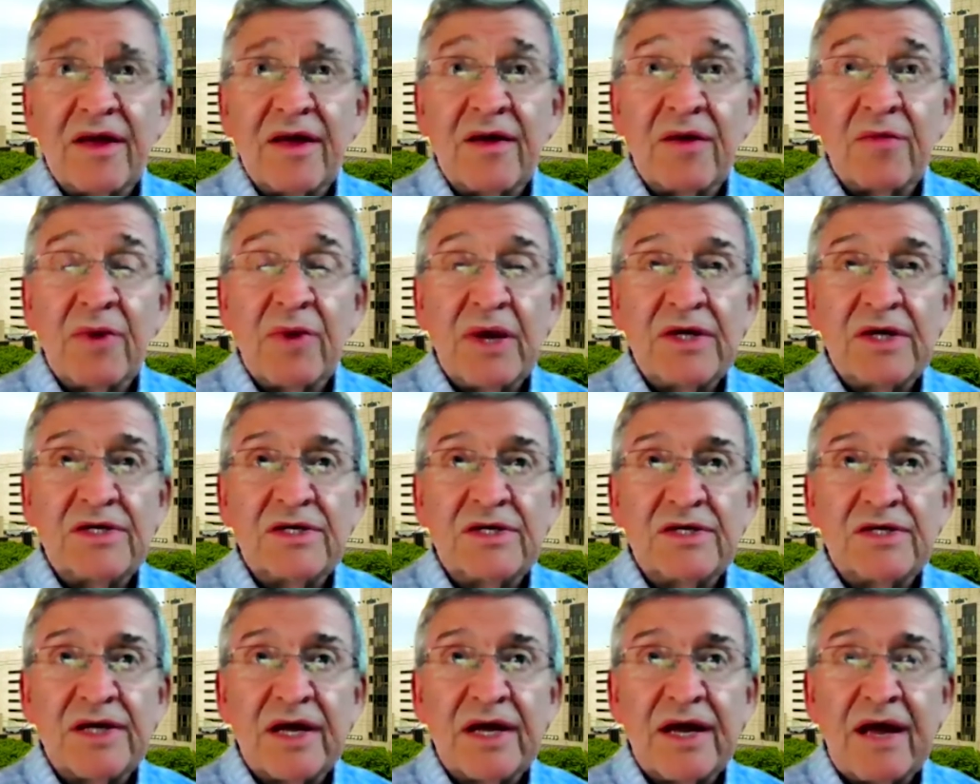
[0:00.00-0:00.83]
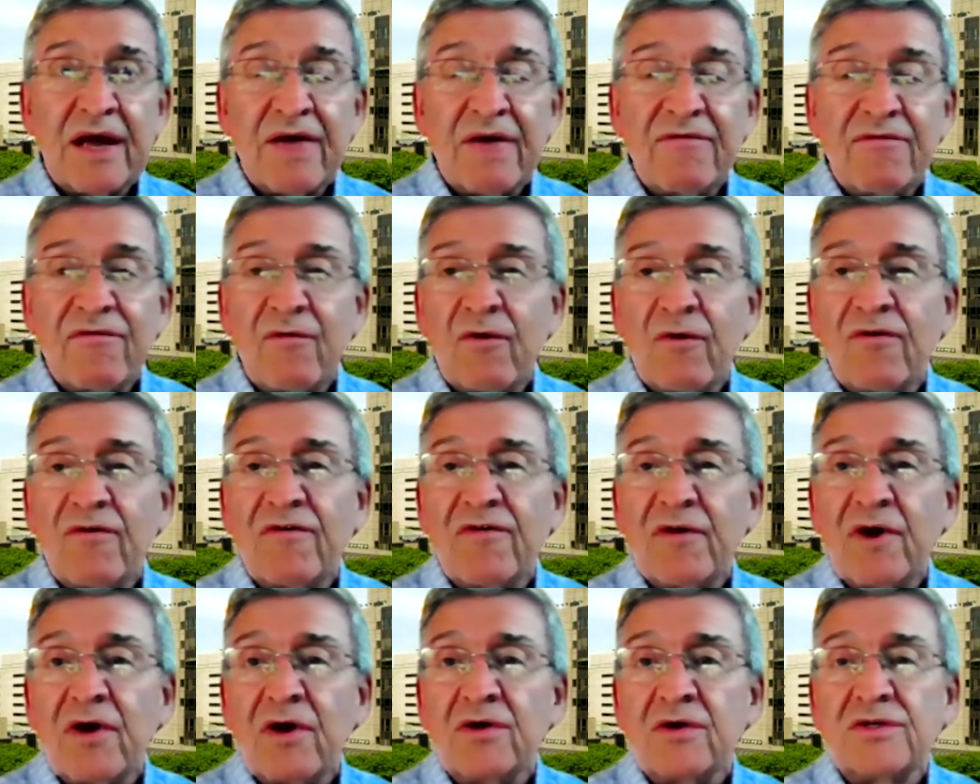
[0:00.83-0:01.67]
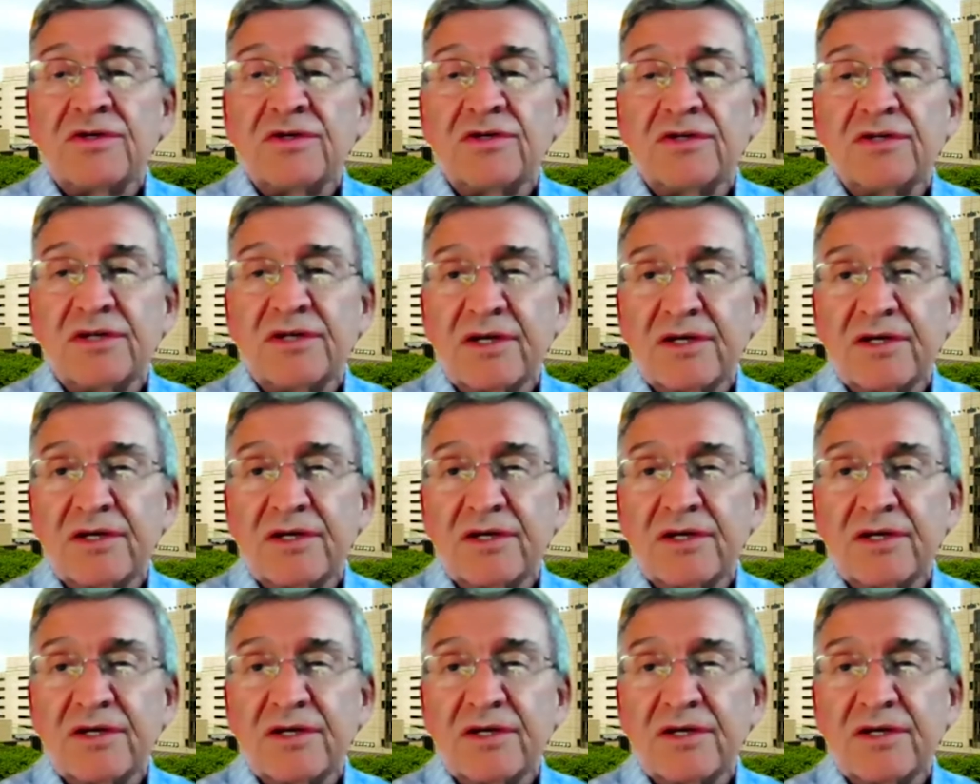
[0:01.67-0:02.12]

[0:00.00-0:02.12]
think patients that have forefoot ulcers,